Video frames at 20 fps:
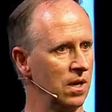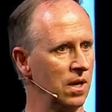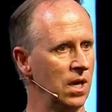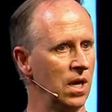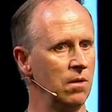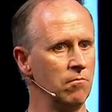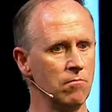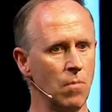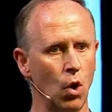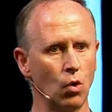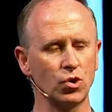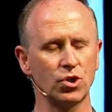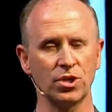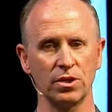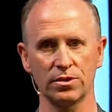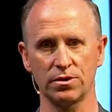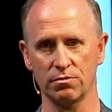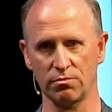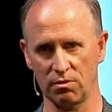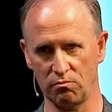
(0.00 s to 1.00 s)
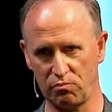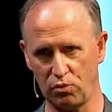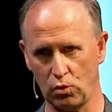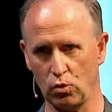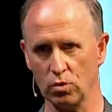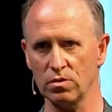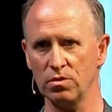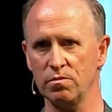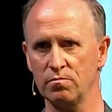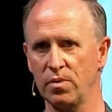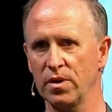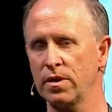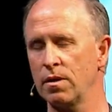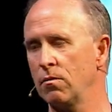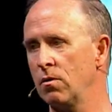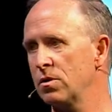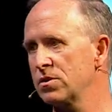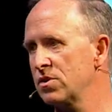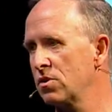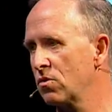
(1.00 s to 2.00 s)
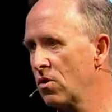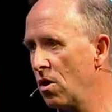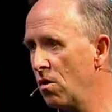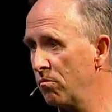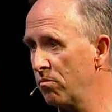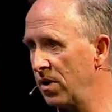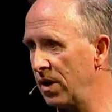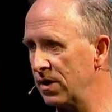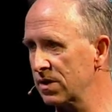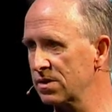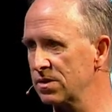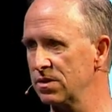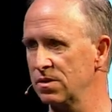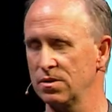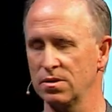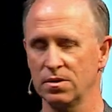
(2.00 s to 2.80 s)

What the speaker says: emotions are important, but they're also complex.